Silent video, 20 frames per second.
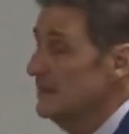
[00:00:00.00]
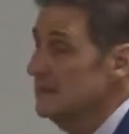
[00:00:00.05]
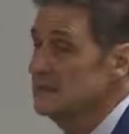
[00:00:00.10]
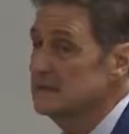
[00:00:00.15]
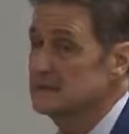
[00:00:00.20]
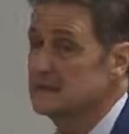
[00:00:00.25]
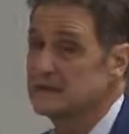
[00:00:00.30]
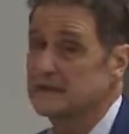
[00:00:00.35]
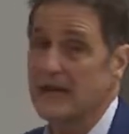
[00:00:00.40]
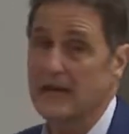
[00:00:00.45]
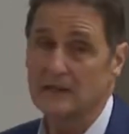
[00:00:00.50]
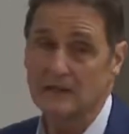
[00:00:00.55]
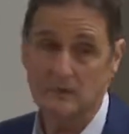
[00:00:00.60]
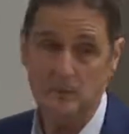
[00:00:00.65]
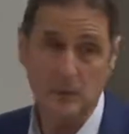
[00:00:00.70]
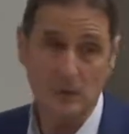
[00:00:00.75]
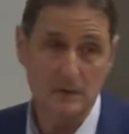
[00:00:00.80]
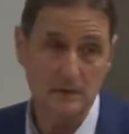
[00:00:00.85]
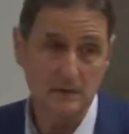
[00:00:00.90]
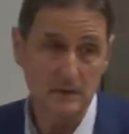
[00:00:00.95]
is a
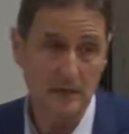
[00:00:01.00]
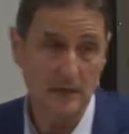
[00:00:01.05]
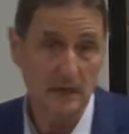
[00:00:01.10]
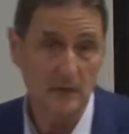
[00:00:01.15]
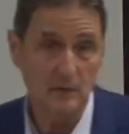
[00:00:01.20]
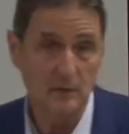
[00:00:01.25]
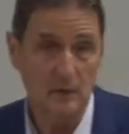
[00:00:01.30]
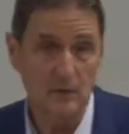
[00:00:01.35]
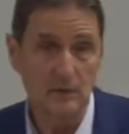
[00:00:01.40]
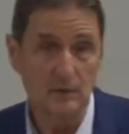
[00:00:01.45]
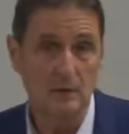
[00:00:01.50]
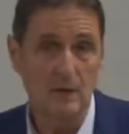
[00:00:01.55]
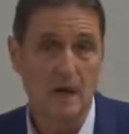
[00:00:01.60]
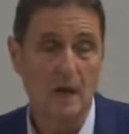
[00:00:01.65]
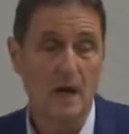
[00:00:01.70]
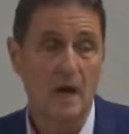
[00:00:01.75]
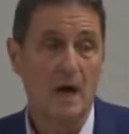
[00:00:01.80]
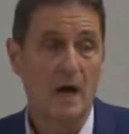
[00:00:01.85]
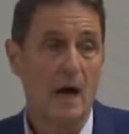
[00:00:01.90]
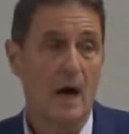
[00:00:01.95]
textbook that I wrote
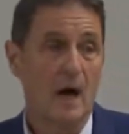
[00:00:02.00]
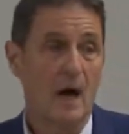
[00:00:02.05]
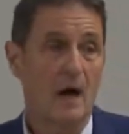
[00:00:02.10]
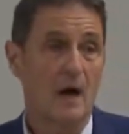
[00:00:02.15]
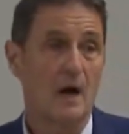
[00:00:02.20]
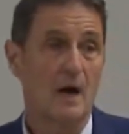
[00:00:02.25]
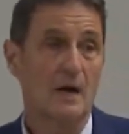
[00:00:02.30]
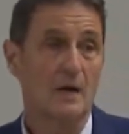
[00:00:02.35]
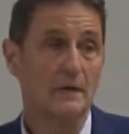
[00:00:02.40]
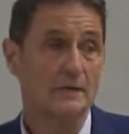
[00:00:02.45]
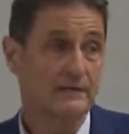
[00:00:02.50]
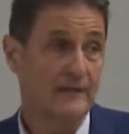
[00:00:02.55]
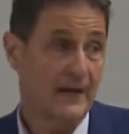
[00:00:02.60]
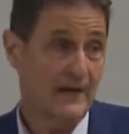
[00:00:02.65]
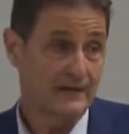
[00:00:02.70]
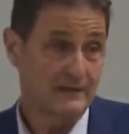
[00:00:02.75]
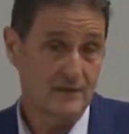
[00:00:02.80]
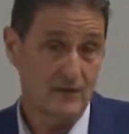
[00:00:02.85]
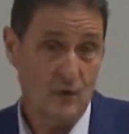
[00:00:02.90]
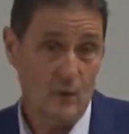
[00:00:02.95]
on
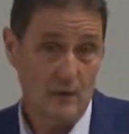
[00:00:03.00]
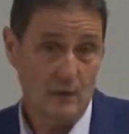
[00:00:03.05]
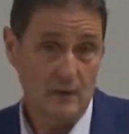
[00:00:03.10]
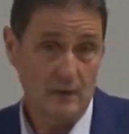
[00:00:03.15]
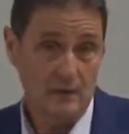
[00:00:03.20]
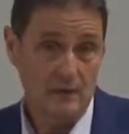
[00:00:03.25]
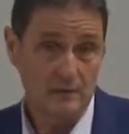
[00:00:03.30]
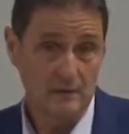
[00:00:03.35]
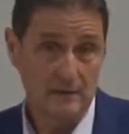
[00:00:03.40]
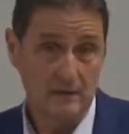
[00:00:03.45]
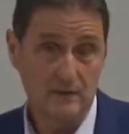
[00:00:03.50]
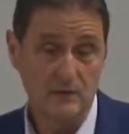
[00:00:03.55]
fats and oils.